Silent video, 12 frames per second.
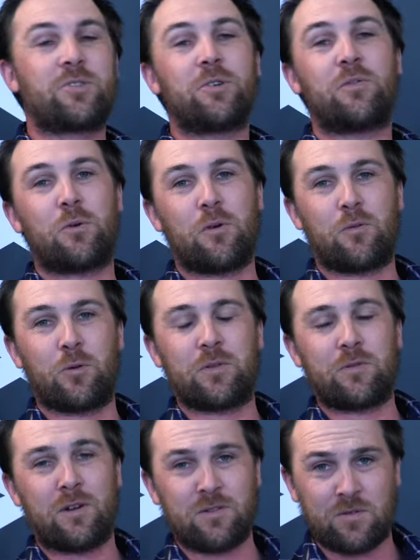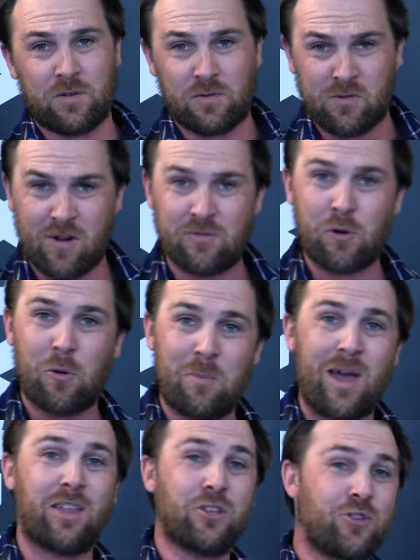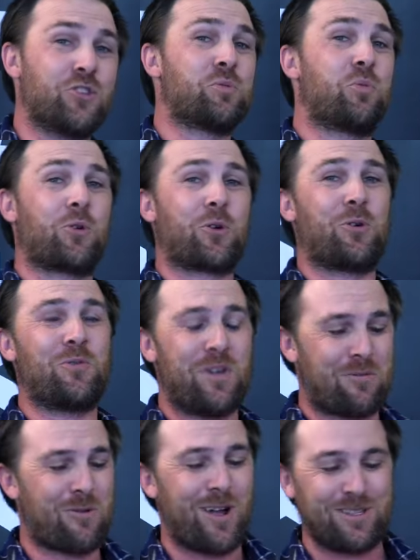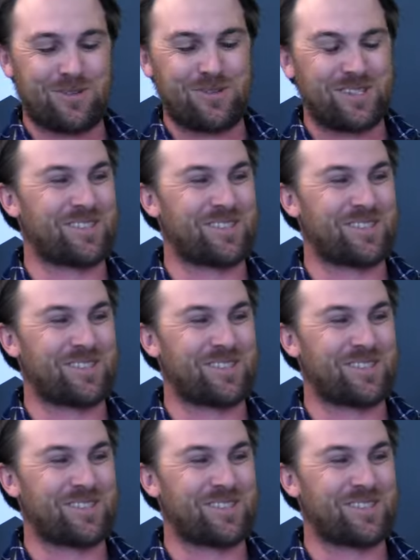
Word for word: so if you're a 45 to 55 year old male and you just bought a Corvette, write to